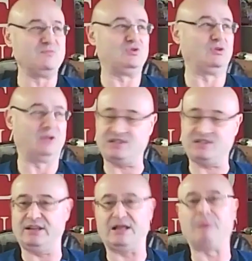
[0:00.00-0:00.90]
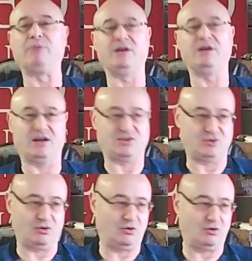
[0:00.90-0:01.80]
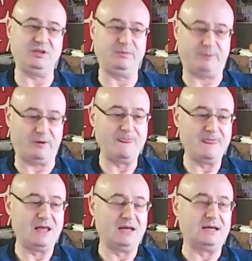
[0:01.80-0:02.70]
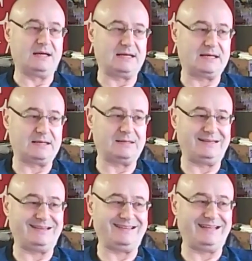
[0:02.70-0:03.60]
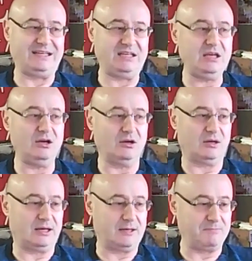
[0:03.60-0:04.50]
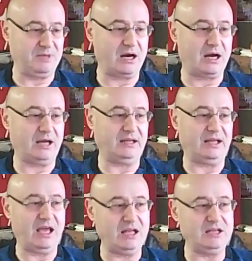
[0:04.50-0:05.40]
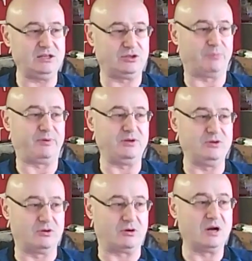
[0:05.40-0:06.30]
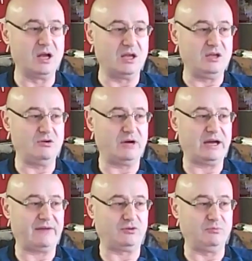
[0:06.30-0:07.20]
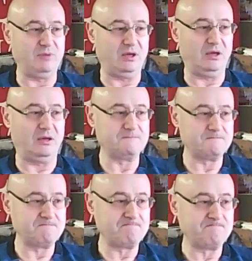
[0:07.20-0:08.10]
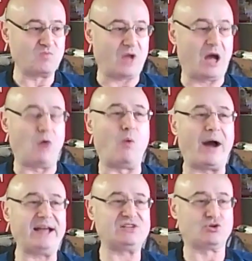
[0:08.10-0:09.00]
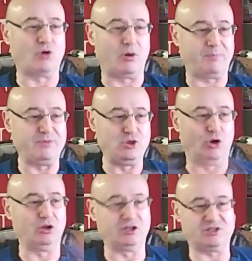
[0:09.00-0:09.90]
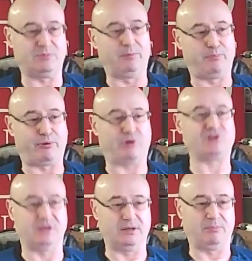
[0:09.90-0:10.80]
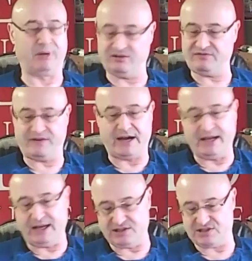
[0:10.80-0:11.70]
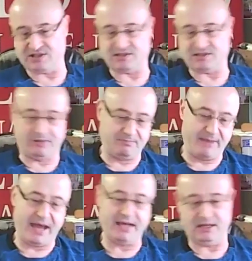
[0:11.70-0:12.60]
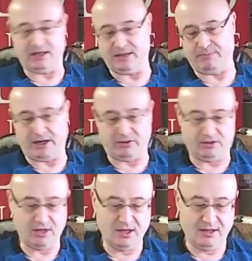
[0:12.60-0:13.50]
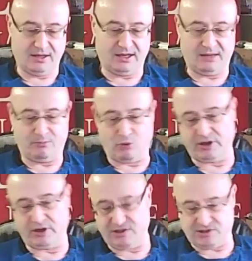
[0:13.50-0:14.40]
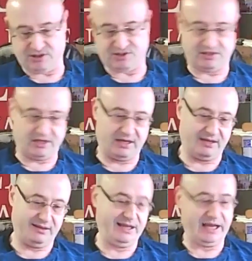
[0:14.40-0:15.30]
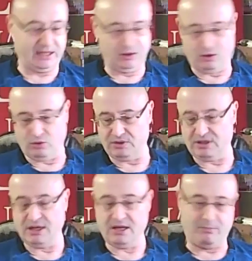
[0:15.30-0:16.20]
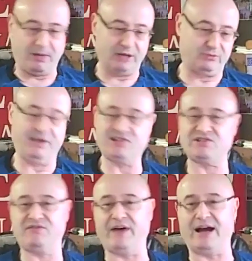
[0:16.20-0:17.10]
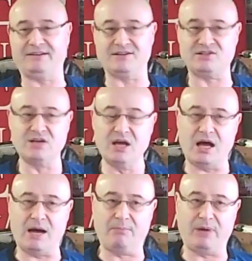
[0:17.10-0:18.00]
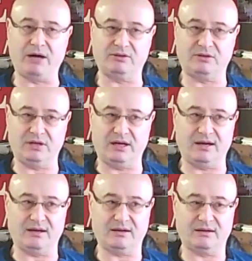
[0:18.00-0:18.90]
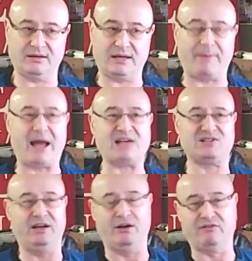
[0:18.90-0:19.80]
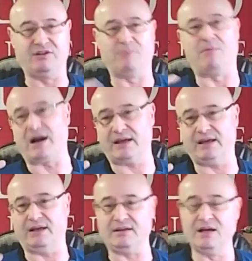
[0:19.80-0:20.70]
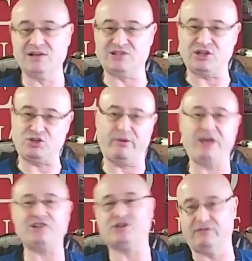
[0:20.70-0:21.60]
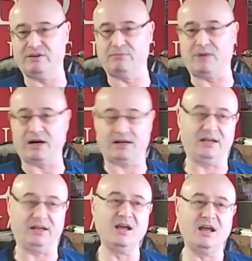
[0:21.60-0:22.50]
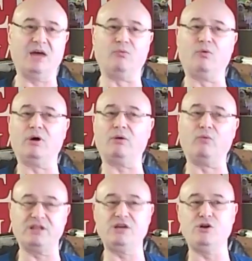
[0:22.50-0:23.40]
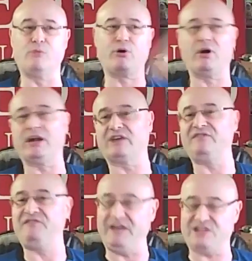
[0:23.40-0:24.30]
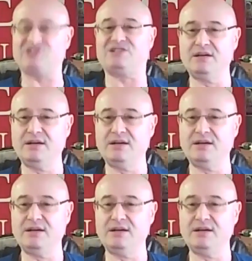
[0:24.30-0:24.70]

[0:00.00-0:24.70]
to let's say lumber yards or Home Depot, uh, the key uh, behind any entrepreneur, you have to be a wide scope, knowledgeable person about finances, about banking, about uh, mortgages, uh, debt load, about risk factors, about uh, capacity of the market, saturation of the market, and what, whether your product fits